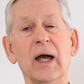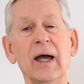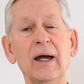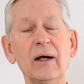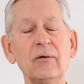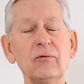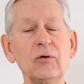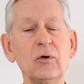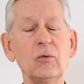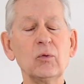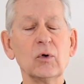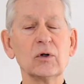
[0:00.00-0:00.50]

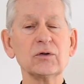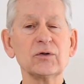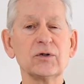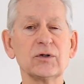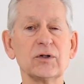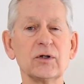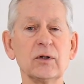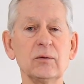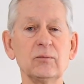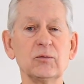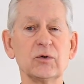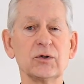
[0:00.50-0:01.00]
Everyone
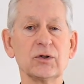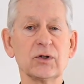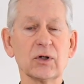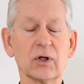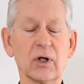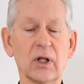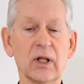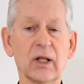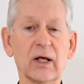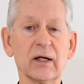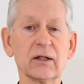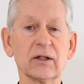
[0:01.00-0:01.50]
seems to
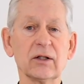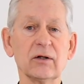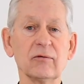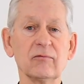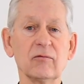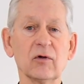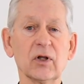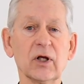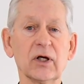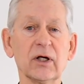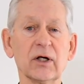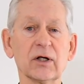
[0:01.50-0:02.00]

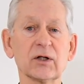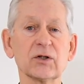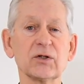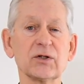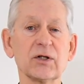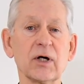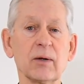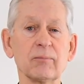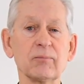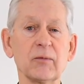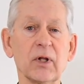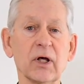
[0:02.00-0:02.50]
collectively
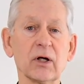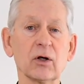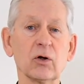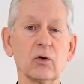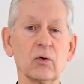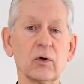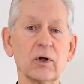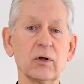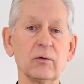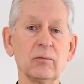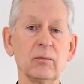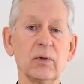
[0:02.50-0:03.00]
accept that
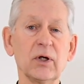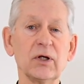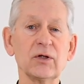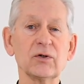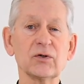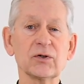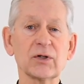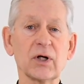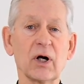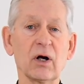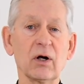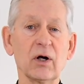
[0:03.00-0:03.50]
green
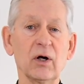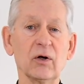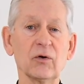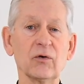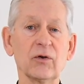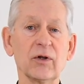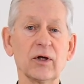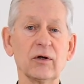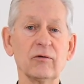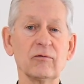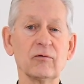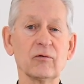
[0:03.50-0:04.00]
beans are
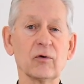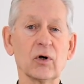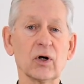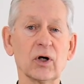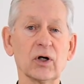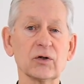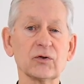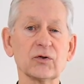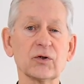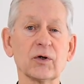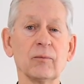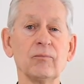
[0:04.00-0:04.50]
healthy for
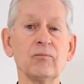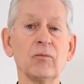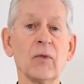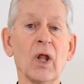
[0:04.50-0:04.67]
us.